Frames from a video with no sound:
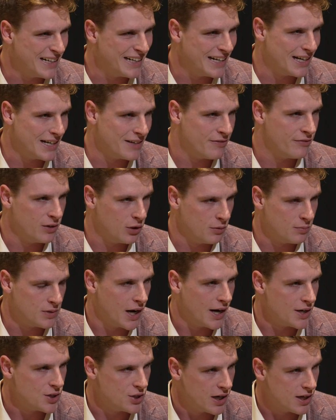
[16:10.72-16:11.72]
get a film
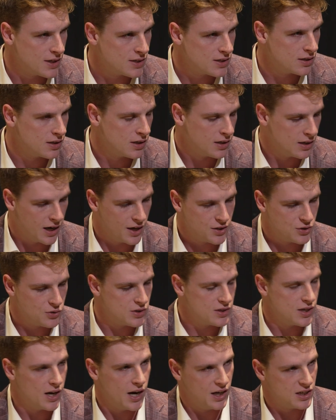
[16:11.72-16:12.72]
digest? As you
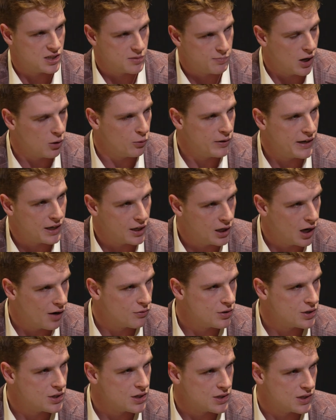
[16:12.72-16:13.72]
said, it's about reading
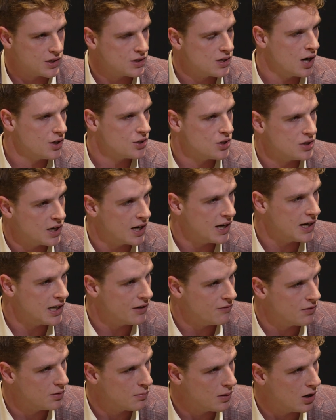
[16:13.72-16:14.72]
coverages. It's not just, hey,
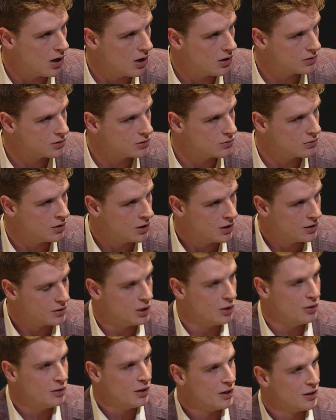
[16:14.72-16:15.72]
give the ball to
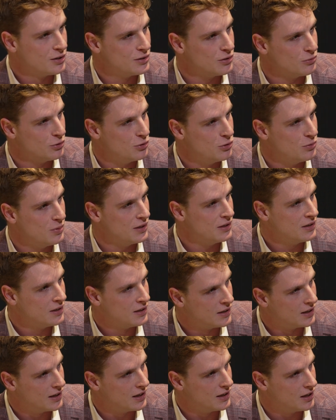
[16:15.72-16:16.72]

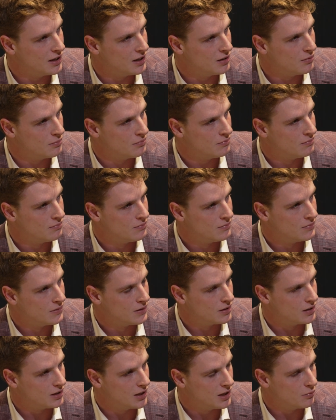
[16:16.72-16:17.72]
Rueben and let
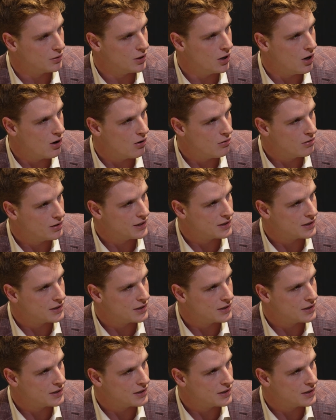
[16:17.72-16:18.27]
him go.